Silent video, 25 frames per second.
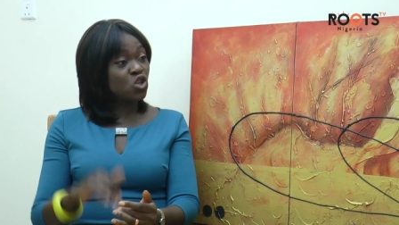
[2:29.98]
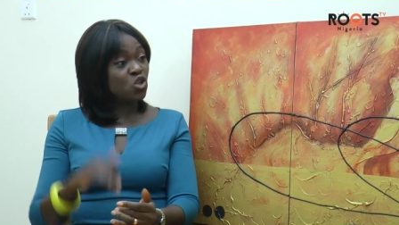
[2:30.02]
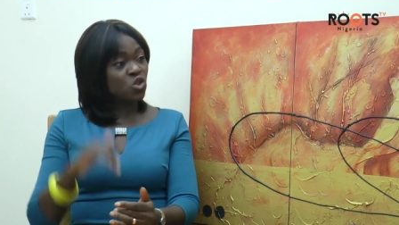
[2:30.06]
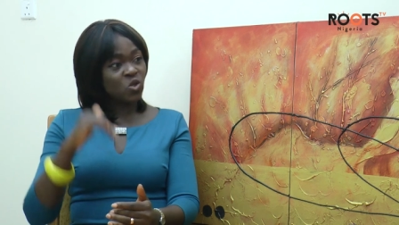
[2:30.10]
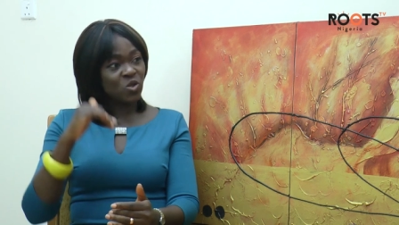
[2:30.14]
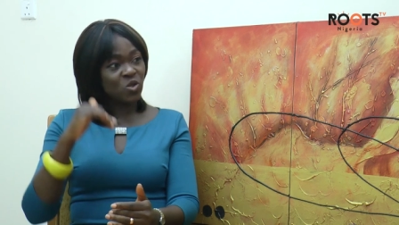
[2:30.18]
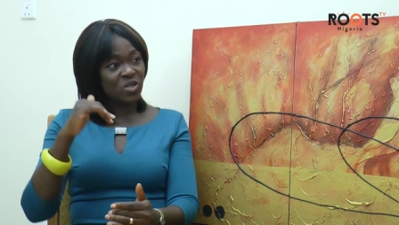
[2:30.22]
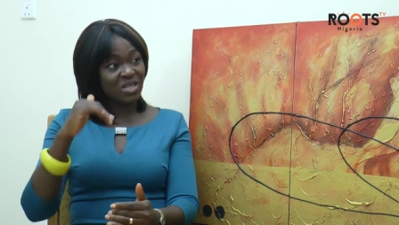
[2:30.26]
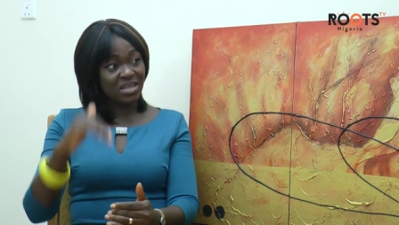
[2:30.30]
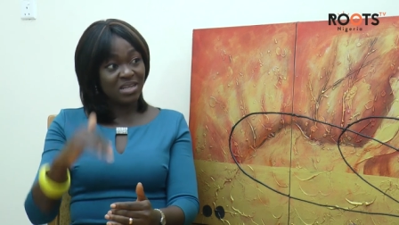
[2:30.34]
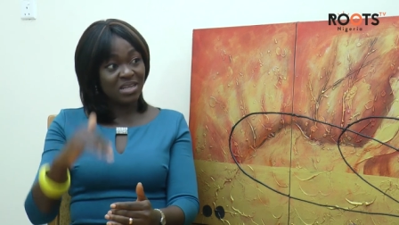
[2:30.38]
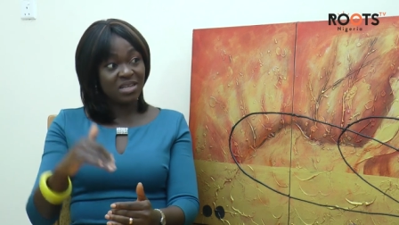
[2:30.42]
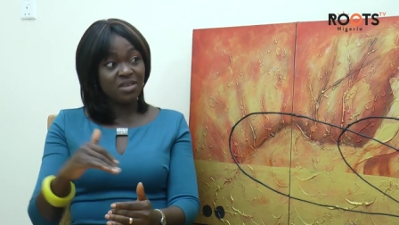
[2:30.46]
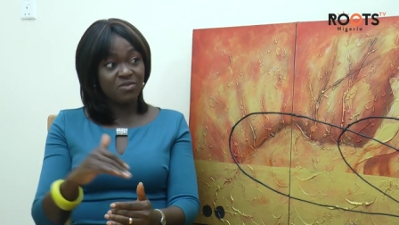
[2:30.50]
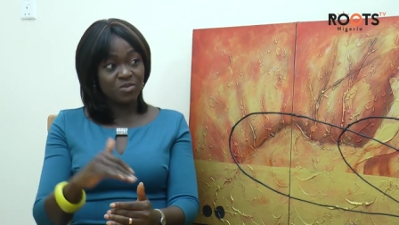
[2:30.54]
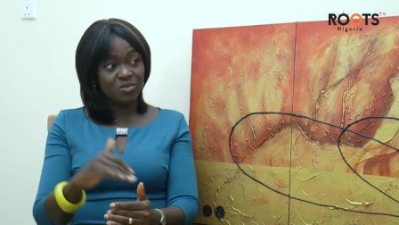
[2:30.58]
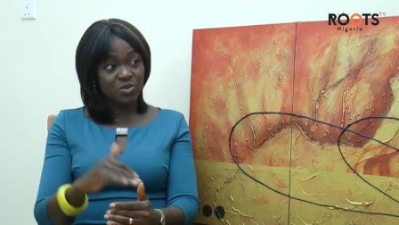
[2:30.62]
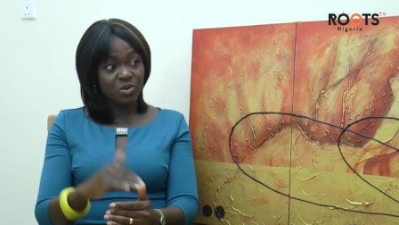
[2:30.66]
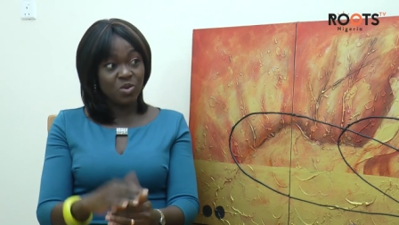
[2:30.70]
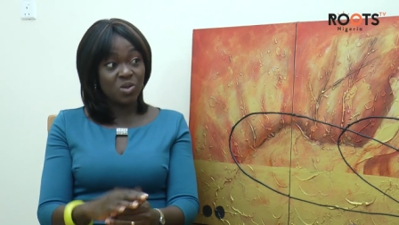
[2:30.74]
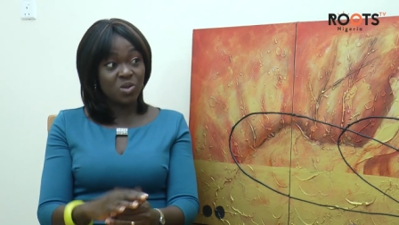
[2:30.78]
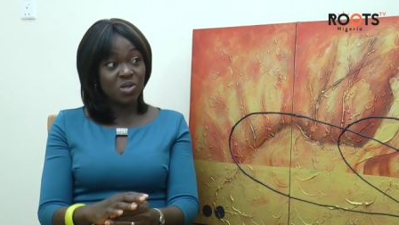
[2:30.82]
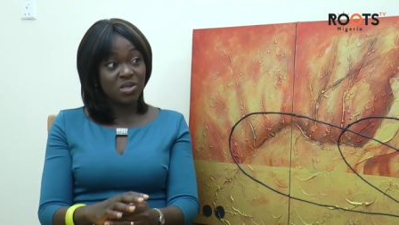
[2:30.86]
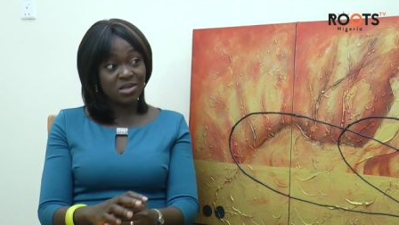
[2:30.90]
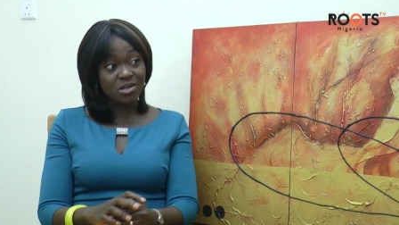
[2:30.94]
not on the
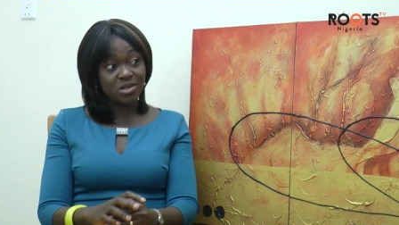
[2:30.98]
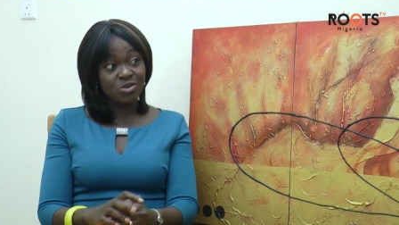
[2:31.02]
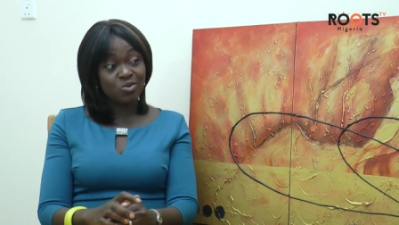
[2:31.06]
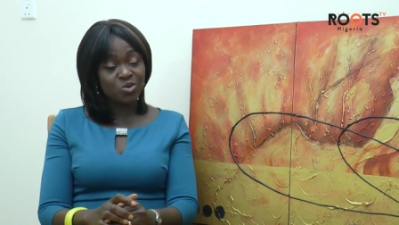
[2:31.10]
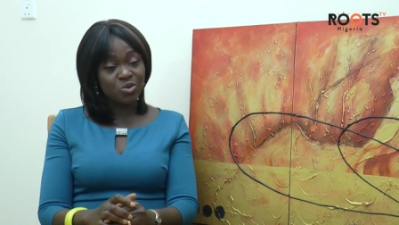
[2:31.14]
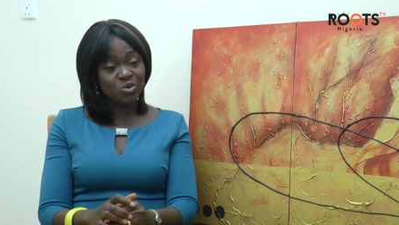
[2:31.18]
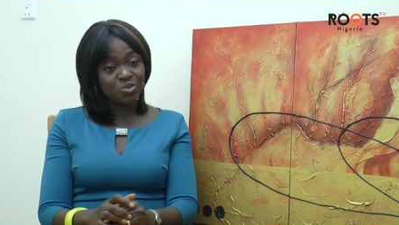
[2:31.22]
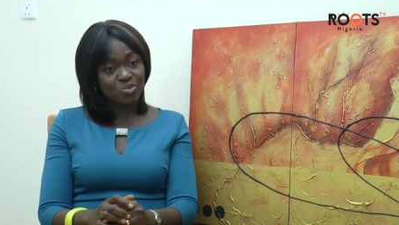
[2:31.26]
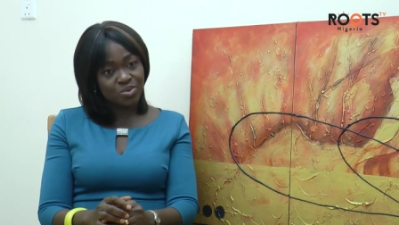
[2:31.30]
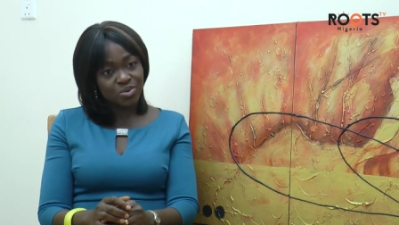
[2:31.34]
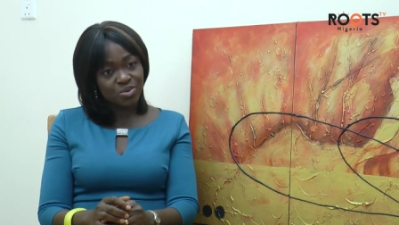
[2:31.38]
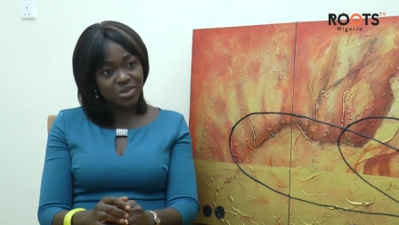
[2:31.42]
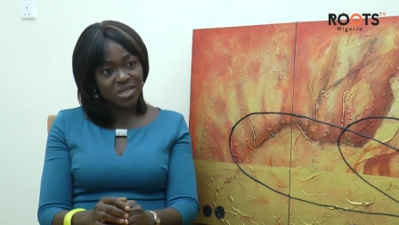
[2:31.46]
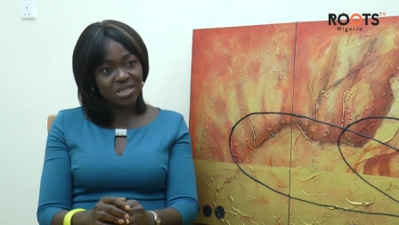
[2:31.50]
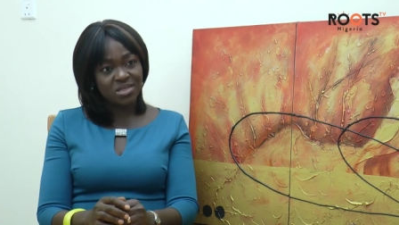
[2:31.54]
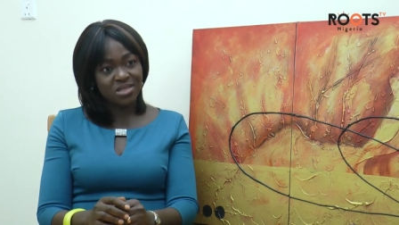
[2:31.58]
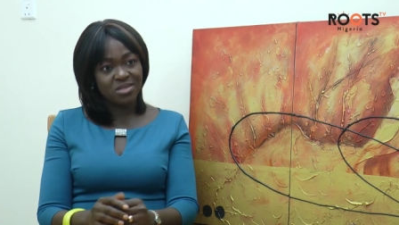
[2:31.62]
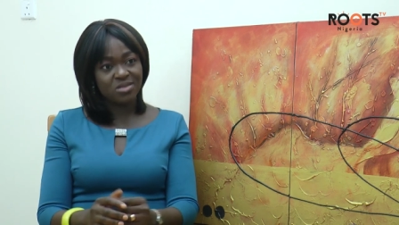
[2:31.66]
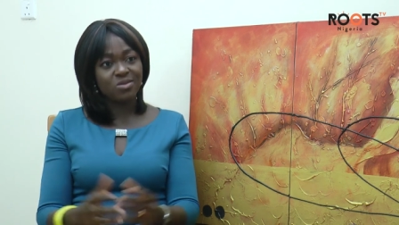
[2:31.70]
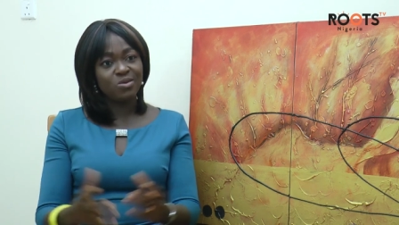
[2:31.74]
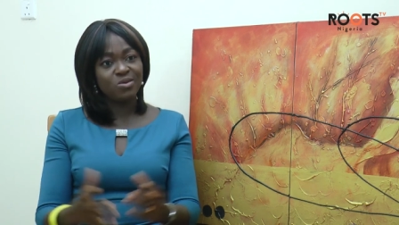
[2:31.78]
level we wanted to operate.